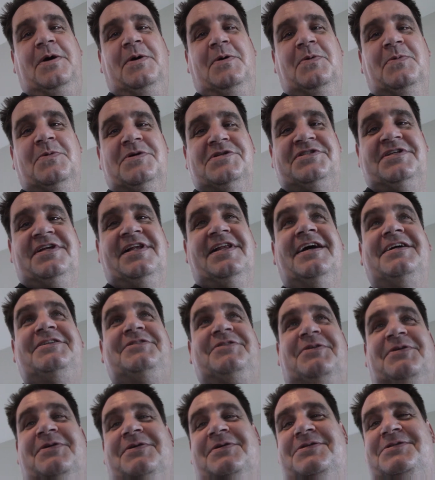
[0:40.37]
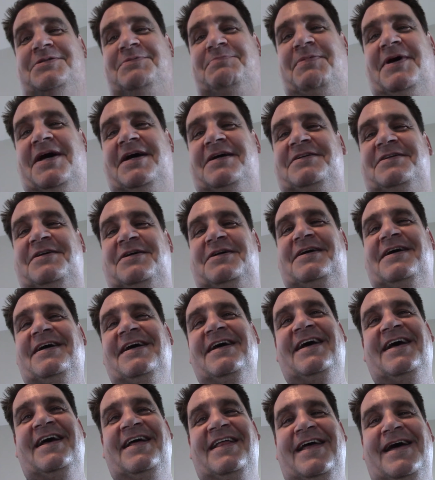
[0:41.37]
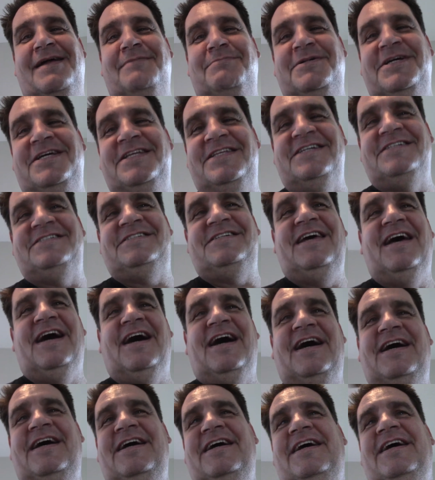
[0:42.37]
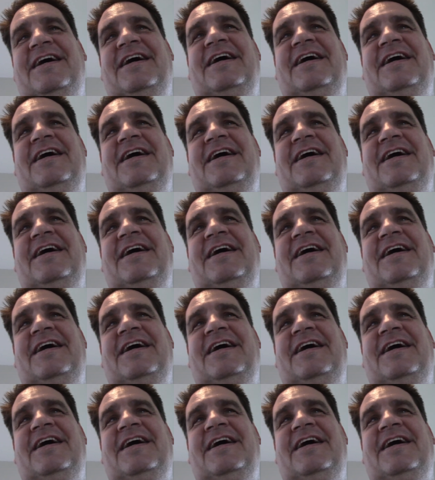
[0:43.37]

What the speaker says: was an electrical inspector, that'd be this guy.